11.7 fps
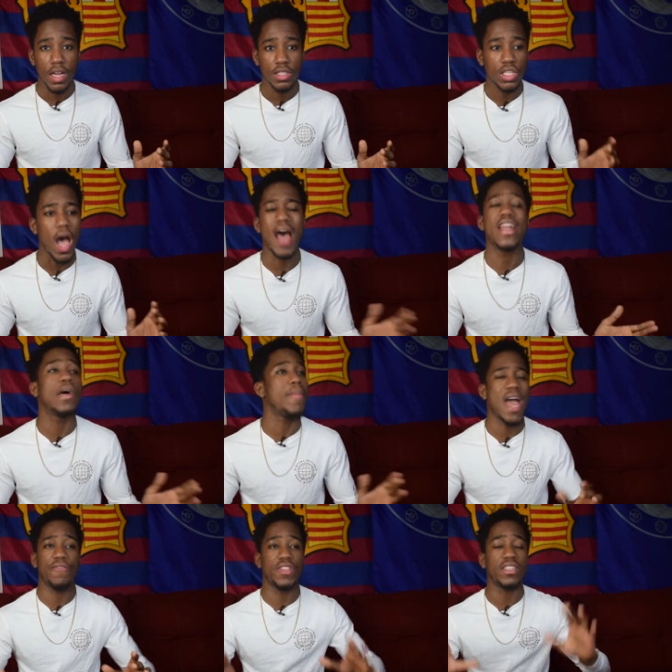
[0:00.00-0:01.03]
Tottenham
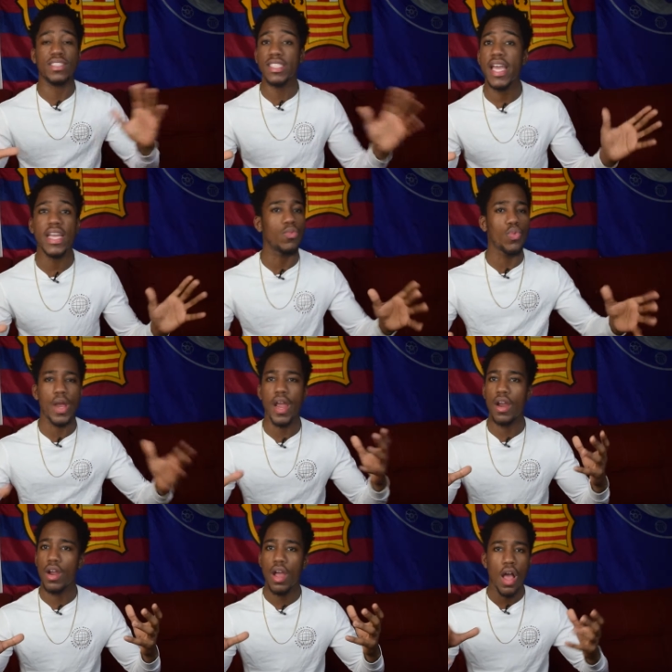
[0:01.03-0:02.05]
have this thing
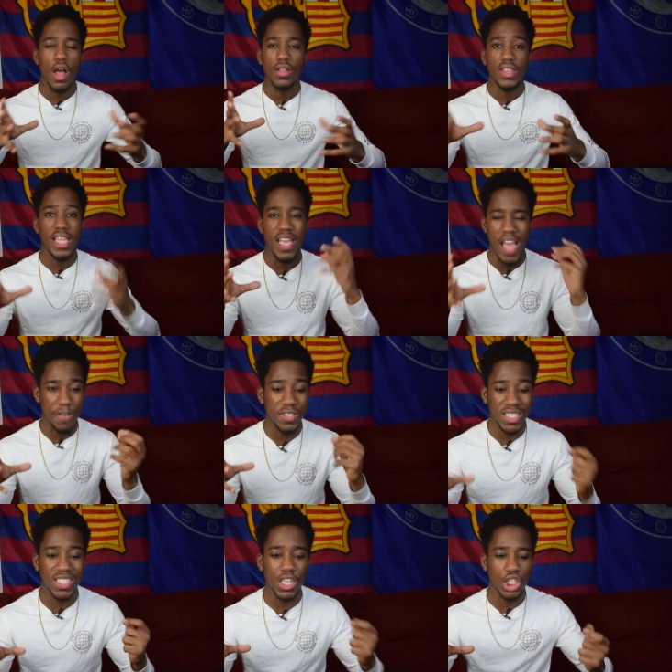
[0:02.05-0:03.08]
where they have
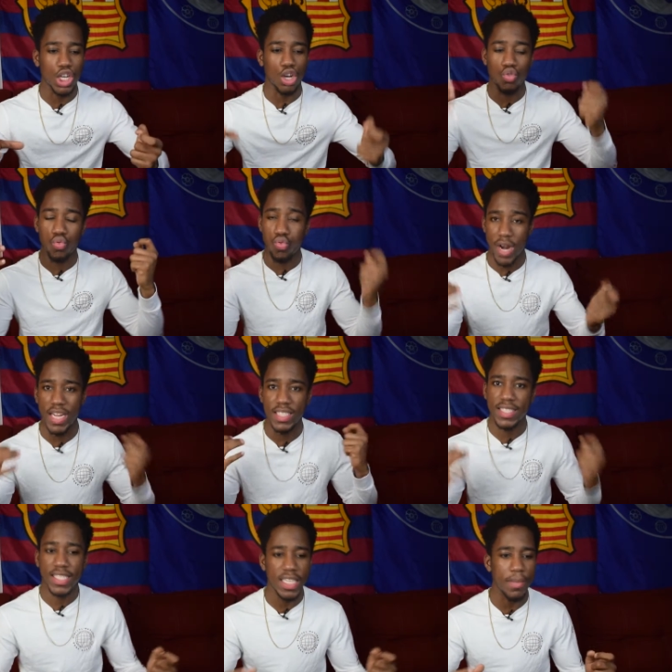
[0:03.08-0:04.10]
such a great
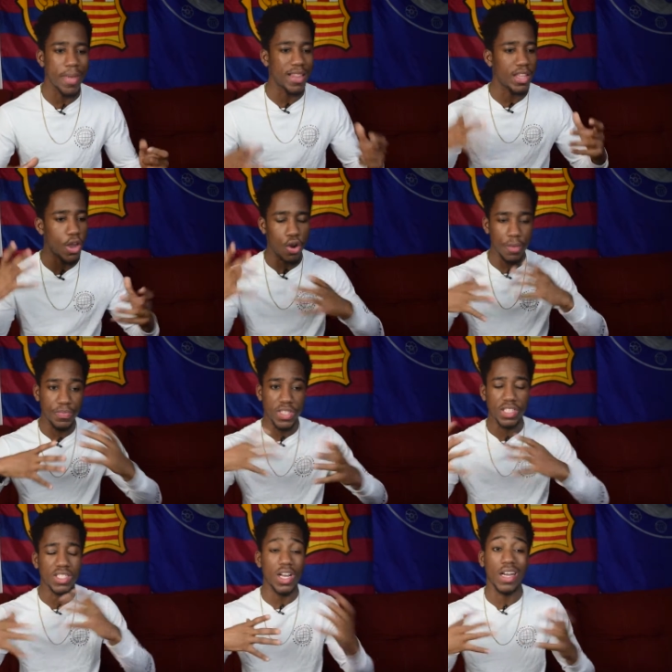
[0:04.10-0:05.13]
team, and they're
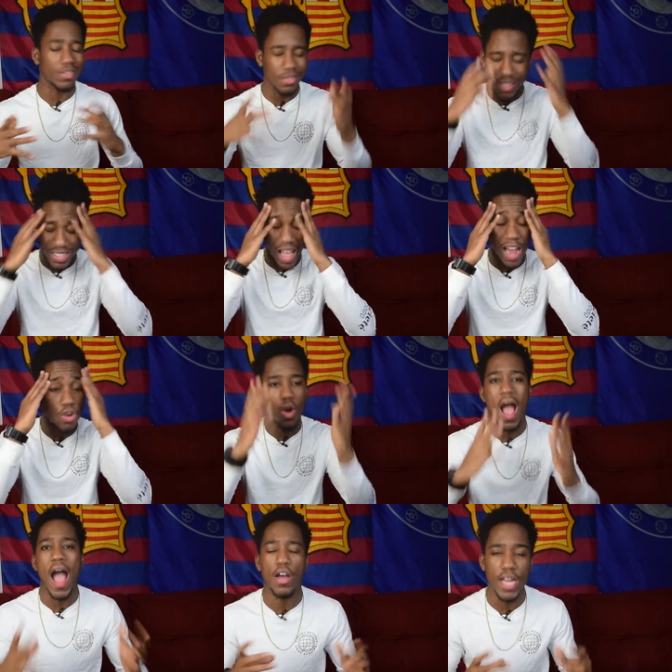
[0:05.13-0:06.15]
just a, I don't know
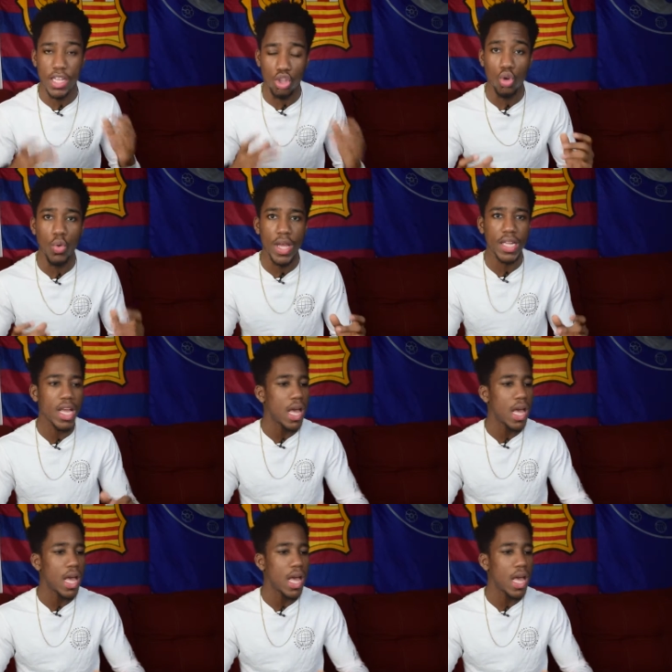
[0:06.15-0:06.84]
how they do it,